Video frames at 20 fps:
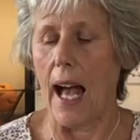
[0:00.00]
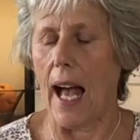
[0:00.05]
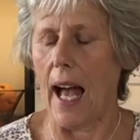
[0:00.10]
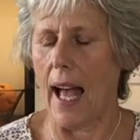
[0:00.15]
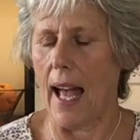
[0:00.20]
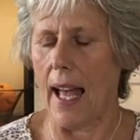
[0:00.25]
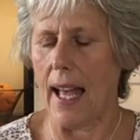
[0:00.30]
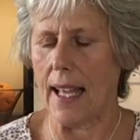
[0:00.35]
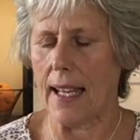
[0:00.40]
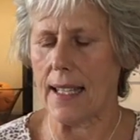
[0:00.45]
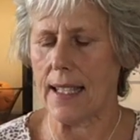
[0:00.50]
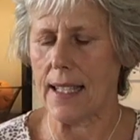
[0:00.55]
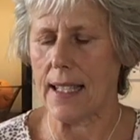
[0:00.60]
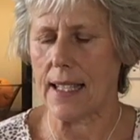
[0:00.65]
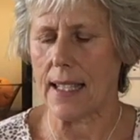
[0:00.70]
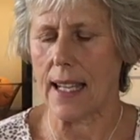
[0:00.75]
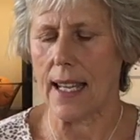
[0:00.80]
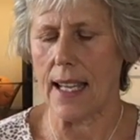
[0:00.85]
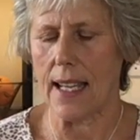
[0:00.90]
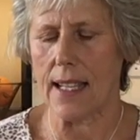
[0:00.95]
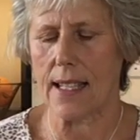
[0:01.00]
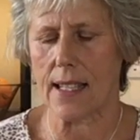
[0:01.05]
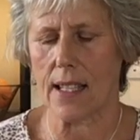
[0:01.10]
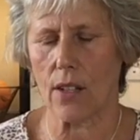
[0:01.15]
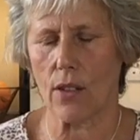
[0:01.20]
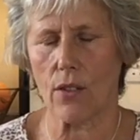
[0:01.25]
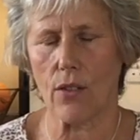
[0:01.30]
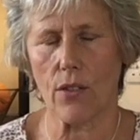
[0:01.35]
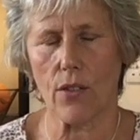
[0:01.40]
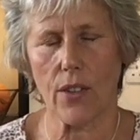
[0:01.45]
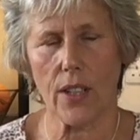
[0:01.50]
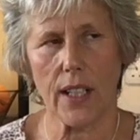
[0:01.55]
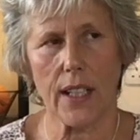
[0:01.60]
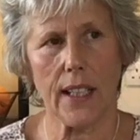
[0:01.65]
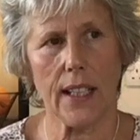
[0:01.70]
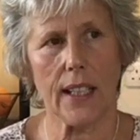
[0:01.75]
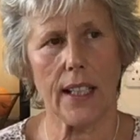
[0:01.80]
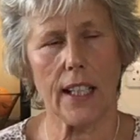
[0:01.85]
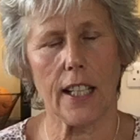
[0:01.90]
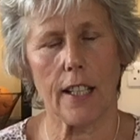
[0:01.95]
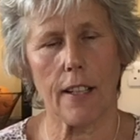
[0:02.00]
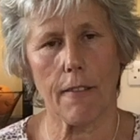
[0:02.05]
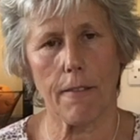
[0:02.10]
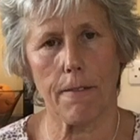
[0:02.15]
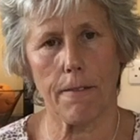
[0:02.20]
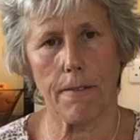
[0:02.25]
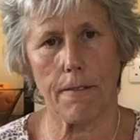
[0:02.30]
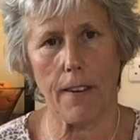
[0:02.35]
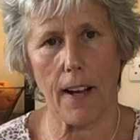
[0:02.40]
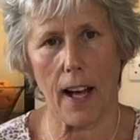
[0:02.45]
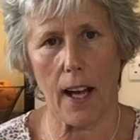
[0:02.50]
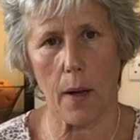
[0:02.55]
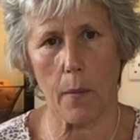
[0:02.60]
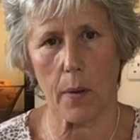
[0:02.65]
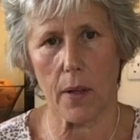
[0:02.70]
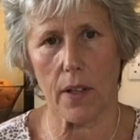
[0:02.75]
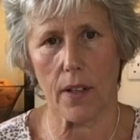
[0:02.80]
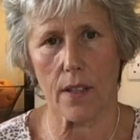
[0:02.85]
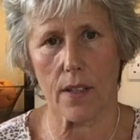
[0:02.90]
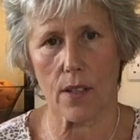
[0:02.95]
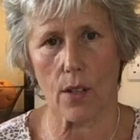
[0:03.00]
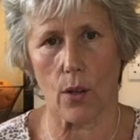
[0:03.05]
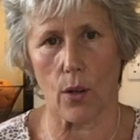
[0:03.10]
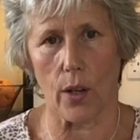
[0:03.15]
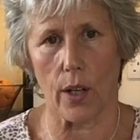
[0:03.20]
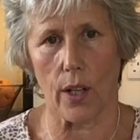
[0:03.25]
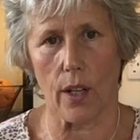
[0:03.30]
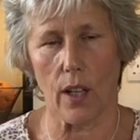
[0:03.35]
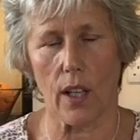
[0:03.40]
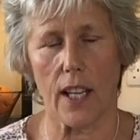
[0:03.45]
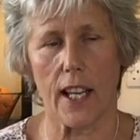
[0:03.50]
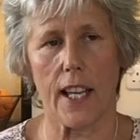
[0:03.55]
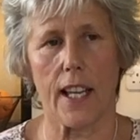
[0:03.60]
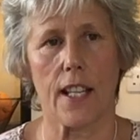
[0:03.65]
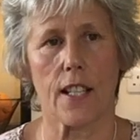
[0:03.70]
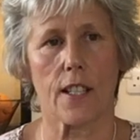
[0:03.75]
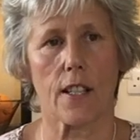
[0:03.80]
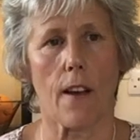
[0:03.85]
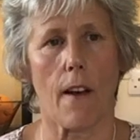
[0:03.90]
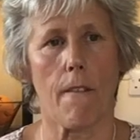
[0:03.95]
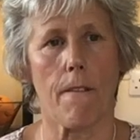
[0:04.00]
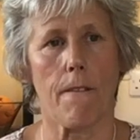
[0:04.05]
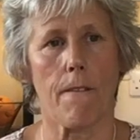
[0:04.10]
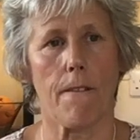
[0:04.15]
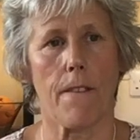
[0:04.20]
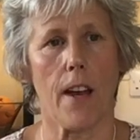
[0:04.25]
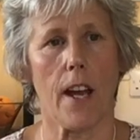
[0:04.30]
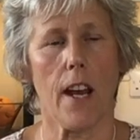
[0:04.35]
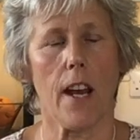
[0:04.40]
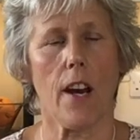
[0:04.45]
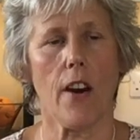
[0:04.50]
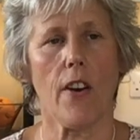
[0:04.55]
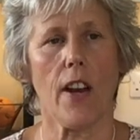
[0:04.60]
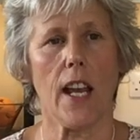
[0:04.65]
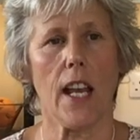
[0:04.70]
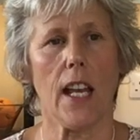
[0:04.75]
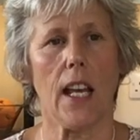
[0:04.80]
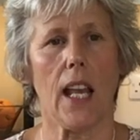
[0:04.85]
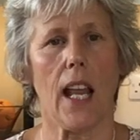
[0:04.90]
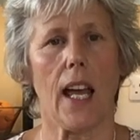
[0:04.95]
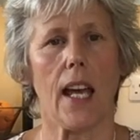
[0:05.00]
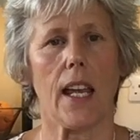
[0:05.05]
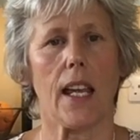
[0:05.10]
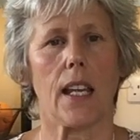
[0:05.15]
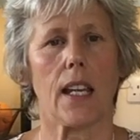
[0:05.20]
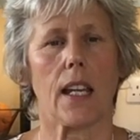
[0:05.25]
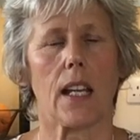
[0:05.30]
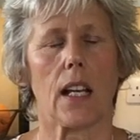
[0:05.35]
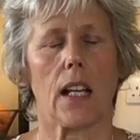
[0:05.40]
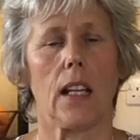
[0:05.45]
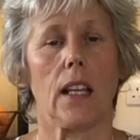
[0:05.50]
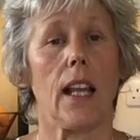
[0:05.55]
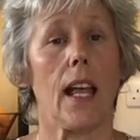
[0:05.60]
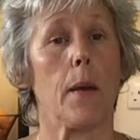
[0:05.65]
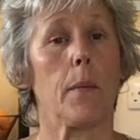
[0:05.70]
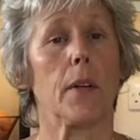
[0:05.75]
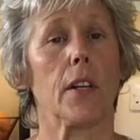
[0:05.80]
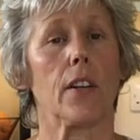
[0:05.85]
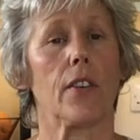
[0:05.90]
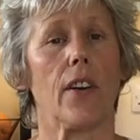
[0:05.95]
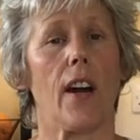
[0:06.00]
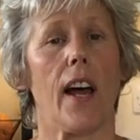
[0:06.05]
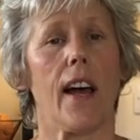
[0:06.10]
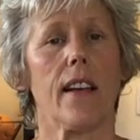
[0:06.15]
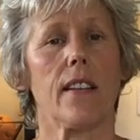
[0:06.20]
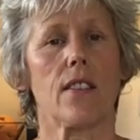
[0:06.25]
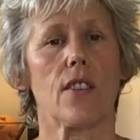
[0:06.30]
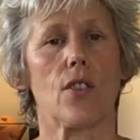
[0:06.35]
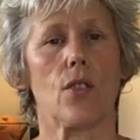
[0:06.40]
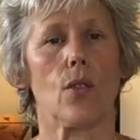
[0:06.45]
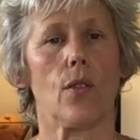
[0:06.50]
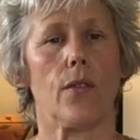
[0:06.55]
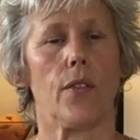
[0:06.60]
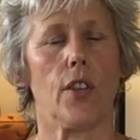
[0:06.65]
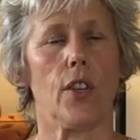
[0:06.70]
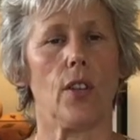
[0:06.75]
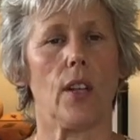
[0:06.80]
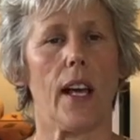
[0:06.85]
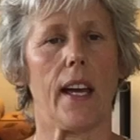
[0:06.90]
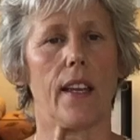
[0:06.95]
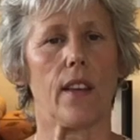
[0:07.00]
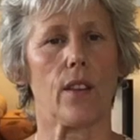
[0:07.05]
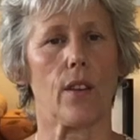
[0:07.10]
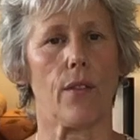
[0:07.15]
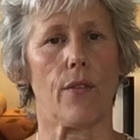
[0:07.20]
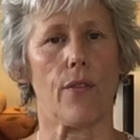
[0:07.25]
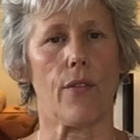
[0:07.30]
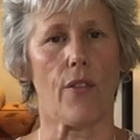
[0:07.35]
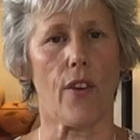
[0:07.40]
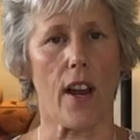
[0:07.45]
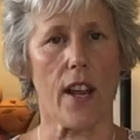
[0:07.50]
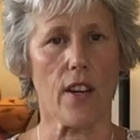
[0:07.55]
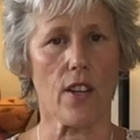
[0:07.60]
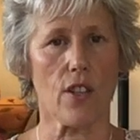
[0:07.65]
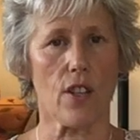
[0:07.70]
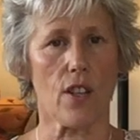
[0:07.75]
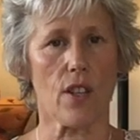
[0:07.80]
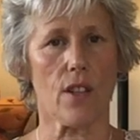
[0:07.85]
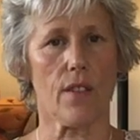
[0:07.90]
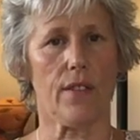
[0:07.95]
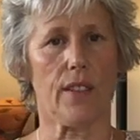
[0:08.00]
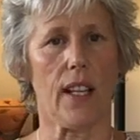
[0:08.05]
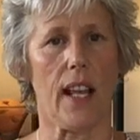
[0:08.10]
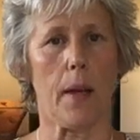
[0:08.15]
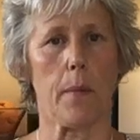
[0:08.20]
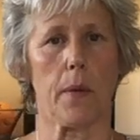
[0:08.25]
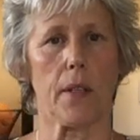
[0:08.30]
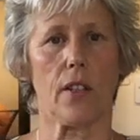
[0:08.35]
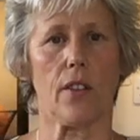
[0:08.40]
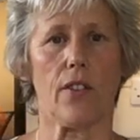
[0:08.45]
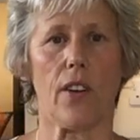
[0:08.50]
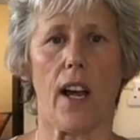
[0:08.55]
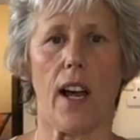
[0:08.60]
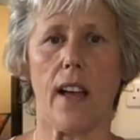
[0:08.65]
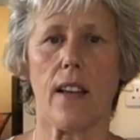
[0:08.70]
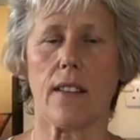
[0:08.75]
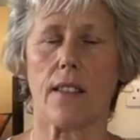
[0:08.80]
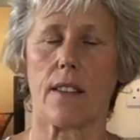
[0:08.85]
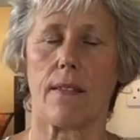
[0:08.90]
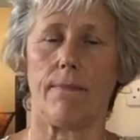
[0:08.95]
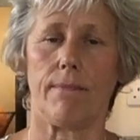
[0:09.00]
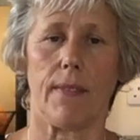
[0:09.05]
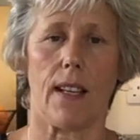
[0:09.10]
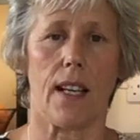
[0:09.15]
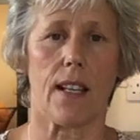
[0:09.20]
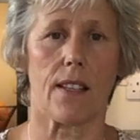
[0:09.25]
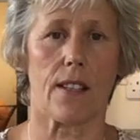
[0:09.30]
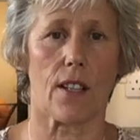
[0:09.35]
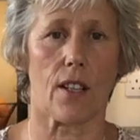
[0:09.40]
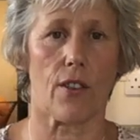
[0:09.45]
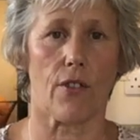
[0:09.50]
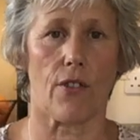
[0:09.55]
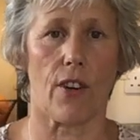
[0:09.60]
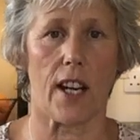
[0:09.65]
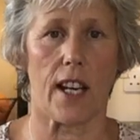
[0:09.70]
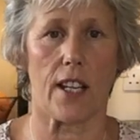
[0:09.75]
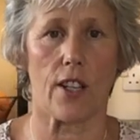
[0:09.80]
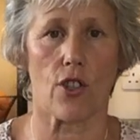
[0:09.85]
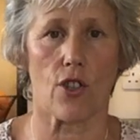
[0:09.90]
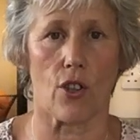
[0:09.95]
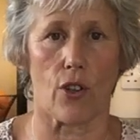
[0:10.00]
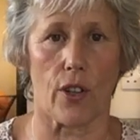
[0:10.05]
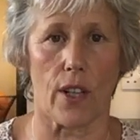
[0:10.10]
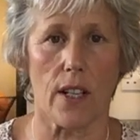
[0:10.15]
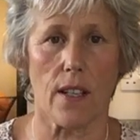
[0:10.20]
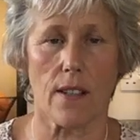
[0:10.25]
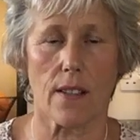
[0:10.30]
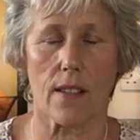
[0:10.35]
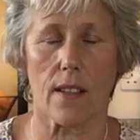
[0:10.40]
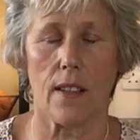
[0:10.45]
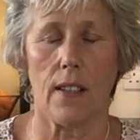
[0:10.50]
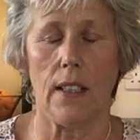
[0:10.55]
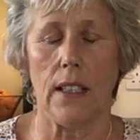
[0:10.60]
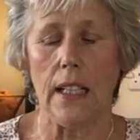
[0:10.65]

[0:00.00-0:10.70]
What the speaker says: and it's a really fabulous oil. It's very like lemongrass, so if you like the freshness of lemongrass, it's a great choice,